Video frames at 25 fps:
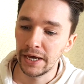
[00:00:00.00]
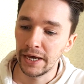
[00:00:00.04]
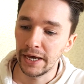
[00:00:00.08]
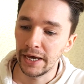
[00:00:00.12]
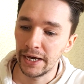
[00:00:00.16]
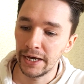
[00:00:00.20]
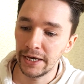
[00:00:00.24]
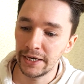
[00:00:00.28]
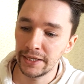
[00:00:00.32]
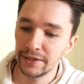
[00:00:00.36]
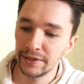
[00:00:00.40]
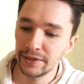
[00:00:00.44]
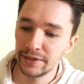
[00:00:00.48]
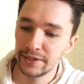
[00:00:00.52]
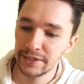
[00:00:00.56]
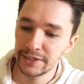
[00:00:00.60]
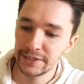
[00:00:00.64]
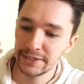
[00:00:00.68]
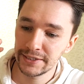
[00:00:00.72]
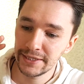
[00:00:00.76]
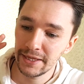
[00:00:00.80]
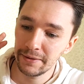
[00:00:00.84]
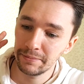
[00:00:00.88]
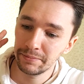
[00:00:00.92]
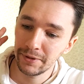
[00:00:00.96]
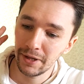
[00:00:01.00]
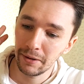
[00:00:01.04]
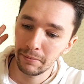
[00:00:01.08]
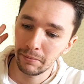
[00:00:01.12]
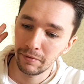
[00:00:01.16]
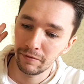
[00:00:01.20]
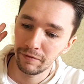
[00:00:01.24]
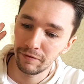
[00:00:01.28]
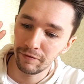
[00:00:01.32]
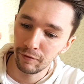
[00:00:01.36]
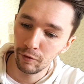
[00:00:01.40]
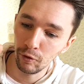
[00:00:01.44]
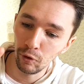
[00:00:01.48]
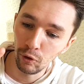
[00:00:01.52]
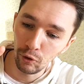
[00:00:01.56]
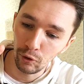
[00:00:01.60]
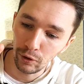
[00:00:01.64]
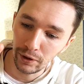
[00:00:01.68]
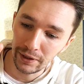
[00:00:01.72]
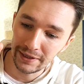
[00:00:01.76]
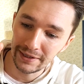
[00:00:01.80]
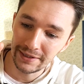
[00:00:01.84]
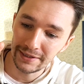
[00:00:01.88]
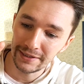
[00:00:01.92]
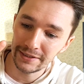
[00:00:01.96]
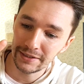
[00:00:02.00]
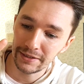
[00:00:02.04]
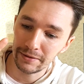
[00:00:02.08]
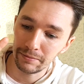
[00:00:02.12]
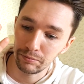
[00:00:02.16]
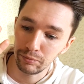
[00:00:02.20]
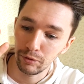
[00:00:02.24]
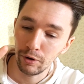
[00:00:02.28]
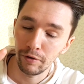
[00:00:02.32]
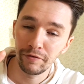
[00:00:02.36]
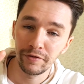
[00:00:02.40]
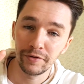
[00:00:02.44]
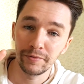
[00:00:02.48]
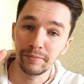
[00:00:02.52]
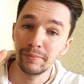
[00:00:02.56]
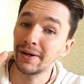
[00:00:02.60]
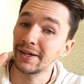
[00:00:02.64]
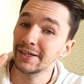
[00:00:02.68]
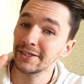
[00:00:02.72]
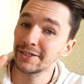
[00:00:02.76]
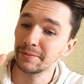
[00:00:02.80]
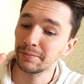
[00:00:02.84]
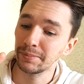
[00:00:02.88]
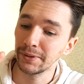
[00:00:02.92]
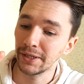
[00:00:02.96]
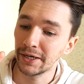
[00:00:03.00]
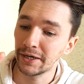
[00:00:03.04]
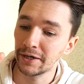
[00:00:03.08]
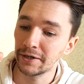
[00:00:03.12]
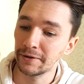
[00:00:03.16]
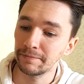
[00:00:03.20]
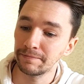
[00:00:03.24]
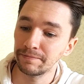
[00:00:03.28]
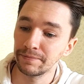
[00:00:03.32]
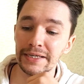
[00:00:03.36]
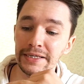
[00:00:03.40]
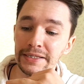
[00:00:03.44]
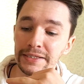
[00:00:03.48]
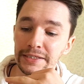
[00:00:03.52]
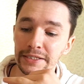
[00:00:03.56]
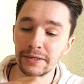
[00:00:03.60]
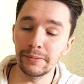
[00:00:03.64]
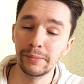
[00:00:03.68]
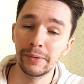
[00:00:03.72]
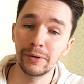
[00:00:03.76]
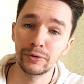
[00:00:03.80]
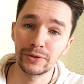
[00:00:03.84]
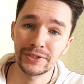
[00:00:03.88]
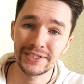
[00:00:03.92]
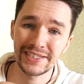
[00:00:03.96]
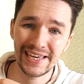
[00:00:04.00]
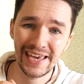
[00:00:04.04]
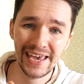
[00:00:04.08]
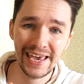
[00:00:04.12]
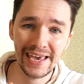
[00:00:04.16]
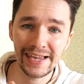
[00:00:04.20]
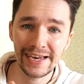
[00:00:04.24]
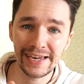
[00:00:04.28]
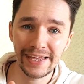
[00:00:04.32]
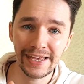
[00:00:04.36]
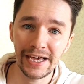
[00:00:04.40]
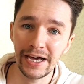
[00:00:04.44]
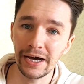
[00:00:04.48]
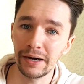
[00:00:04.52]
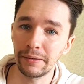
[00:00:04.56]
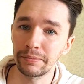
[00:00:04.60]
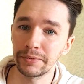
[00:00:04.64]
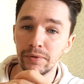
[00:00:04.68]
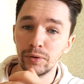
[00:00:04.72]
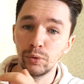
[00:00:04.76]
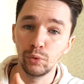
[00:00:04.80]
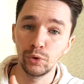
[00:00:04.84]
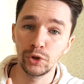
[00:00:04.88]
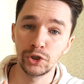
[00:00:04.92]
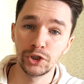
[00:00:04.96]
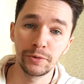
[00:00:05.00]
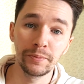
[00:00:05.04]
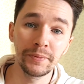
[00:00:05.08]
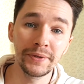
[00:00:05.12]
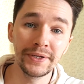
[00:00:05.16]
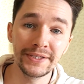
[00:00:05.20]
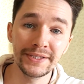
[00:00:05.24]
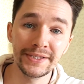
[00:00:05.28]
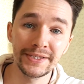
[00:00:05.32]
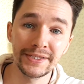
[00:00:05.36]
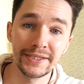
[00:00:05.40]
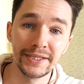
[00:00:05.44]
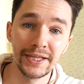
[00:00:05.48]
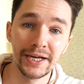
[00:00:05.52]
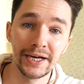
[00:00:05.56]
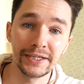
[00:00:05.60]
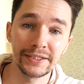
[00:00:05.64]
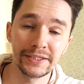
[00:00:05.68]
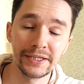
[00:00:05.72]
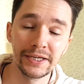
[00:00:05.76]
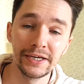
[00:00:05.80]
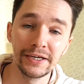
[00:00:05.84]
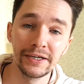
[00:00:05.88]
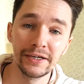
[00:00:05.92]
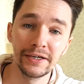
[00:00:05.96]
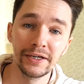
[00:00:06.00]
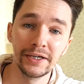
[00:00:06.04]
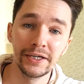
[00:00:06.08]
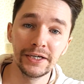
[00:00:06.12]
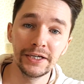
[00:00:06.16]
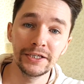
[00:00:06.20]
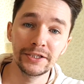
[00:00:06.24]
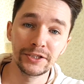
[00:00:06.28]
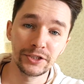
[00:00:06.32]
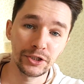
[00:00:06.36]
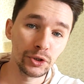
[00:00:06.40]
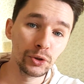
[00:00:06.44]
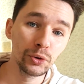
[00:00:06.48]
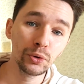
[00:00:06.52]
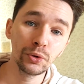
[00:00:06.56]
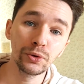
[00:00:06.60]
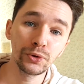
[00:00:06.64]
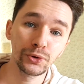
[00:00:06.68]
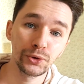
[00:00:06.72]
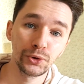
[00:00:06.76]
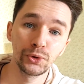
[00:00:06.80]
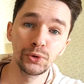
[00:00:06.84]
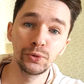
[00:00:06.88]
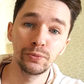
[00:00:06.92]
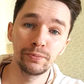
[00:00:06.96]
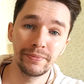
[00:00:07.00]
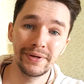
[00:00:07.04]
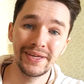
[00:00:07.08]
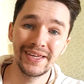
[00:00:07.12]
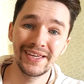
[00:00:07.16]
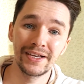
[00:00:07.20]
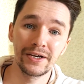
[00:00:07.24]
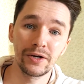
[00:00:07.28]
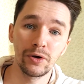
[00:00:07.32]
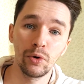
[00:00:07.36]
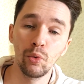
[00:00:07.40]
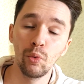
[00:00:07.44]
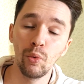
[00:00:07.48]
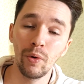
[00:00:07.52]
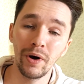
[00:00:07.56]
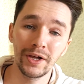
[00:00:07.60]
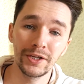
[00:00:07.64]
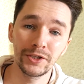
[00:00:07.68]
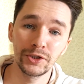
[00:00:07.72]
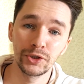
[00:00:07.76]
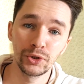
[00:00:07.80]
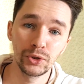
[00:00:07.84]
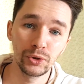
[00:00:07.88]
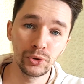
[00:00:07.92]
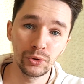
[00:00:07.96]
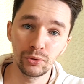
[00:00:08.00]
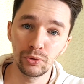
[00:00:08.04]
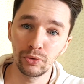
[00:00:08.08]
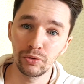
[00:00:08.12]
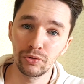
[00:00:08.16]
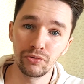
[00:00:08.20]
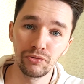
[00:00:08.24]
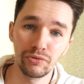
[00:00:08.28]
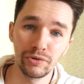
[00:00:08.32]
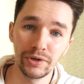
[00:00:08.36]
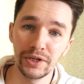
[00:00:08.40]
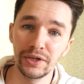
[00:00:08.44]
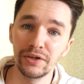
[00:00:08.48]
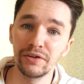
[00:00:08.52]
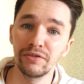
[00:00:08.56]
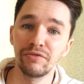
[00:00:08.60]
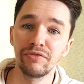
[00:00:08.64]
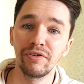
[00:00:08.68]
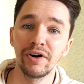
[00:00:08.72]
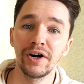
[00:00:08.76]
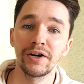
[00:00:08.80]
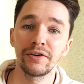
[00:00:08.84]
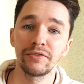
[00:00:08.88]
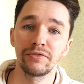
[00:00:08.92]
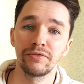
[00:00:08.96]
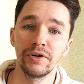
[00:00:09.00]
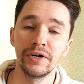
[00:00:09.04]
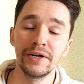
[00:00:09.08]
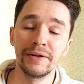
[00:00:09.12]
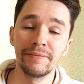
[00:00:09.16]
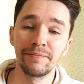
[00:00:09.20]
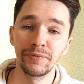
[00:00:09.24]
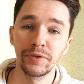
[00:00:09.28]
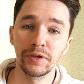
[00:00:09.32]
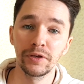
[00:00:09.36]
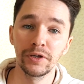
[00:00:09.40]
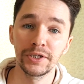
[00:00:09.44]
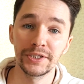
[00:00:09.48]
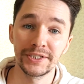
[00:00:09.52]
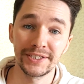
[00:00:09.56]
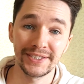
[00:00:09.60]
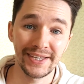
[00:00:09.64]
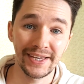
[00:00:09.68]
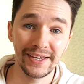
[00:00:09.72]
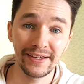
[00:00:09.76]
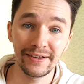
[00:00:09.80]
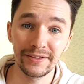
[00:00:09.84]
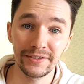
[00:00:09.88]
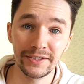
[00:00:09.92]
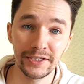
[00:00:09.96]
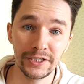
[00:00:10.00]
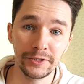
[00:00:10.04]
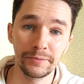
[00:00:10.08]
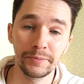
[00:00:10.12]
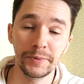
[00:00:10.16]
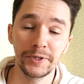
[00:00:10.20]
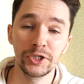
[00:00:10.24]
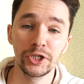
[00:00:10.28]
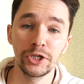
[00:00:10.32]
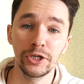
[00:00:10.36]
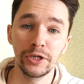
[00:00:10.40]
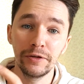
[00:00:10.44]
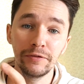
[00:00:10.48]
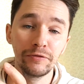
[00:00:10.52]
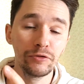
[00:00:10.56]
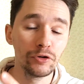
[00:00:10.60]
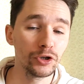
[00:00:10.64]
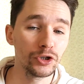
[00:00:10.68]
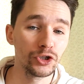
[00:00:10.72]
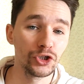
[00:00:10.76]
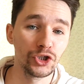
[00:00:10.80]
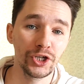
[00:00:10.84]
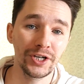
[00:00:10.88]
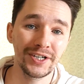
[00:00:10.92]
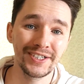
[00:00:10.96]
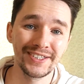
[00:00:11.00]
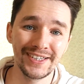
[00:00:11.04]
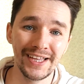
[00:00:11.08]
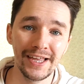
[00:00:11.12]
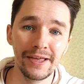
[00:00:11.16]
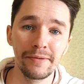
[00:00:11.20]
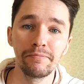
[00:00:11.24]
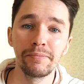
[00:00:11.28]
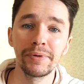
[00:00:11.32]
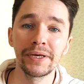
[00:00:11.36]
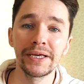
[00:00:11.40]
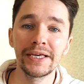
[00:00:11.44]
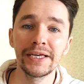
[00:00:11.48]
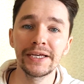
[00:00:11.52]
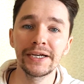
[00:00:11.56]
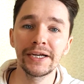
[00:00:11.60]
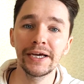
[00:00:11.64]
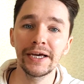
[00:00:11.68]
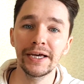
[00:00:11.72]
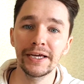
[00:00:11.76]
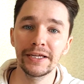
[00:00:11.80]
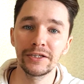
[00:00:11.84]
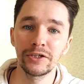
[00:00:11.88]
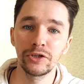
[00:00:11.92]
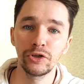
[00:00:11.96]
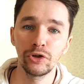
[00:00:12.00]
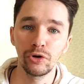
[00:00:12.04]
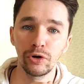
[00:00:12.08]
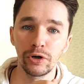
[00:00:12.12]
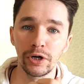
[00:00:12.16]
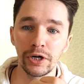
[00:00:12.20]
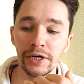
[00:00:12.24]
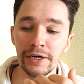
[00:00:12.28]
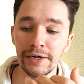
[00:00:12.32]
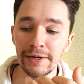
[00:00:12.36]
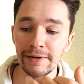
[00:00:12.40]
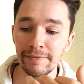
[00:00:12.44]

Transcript: And the step number 4 is profit multiplier. It's about scaling up, which means that it's cool to make 1, 2, 3, 5 sales, especially if you're just a beginner and you're